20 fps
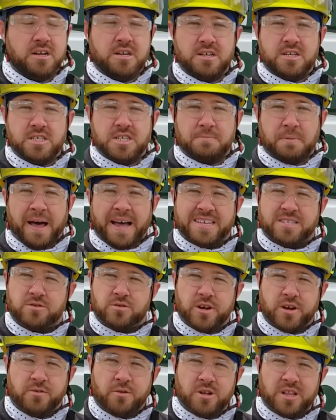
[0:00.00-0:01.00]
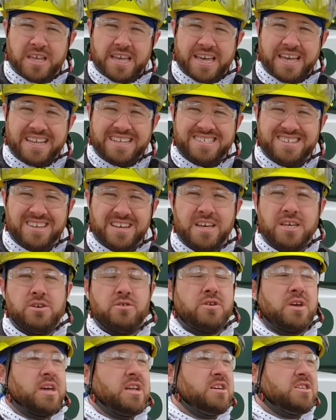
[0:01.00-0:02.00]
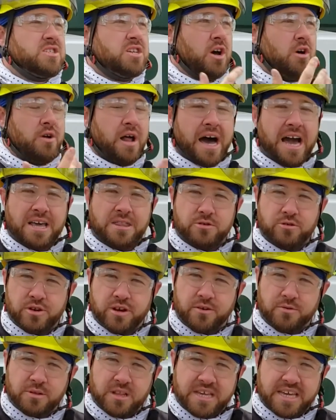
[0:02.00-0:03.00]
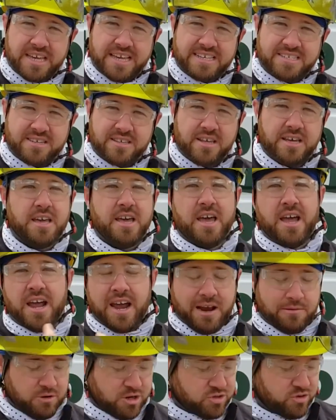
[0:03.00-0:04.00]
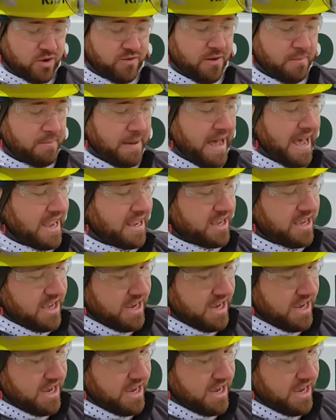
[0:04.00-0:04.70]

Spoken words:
splice through here really easily. You can get a sewn eye through here really easily and retrieve it back.